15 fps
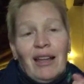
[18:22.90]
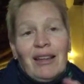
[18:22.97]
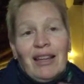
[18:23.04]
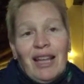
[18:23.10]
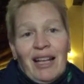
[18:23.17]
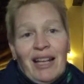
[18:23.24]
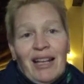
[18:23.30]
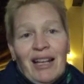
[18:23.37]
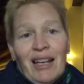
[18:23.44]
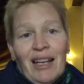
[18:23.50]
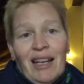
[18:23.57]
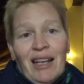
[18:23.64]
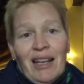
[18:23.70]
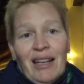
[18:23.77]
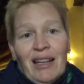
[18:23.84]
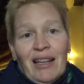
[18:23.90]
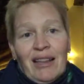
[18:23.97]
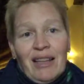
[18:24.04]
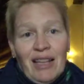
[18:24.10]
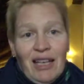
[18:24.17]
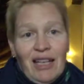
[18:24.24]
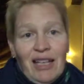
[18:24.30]
then
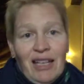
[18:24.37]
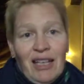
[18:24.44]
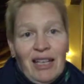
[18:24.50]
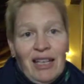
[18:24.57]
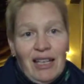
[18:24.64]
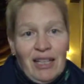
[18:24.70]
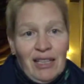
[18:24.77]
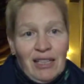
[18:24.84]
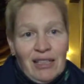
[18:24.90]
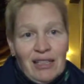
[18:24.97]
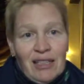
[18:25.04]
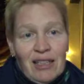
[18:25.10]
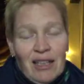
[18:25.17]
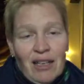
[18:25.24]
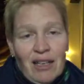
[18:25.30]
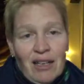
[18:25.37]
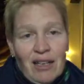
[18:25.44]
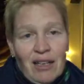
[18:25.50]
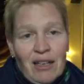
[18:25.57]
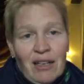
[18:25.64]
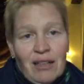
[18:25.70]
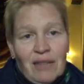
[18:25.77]
it is
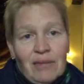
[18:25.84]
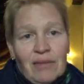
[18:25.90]
a